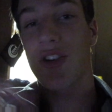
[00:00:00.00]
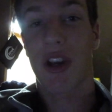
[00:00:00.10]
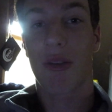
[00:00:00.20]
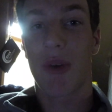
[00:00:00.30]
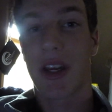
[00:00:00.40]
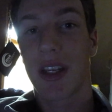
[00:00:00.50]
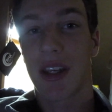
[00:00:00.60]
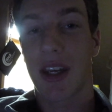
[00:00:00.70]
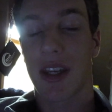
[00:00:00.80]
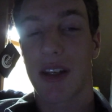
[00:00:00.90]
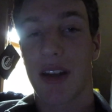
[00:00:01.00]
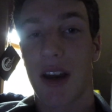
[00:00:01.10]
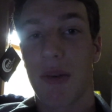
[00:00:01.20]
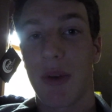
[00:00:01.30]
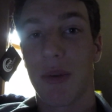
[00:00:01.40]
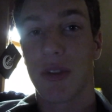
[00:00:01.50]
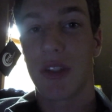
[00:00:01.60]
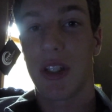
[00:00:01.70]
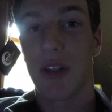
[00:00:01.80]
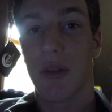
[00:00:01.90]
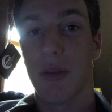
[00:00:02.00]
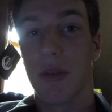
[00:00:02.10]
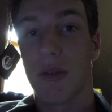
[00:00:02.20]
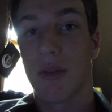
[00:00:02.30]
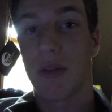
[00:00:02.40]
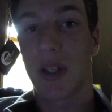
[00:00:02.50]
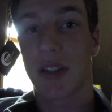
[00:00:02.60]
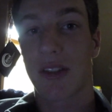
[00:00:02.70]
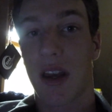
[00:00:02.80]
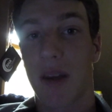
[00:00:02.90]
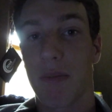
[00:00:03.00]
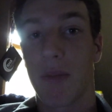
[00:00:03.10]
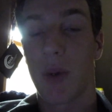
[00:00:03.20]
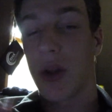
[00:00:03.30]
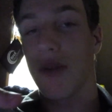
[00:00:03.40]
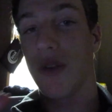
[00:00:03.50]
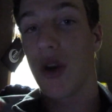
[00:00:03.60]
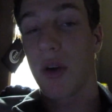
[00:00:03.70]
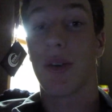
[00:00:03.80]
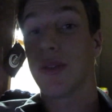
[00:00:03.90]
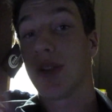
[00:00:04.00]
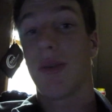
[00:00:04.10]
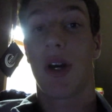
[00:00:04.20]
chicken wing, and we will see you next time on the vlog. Also,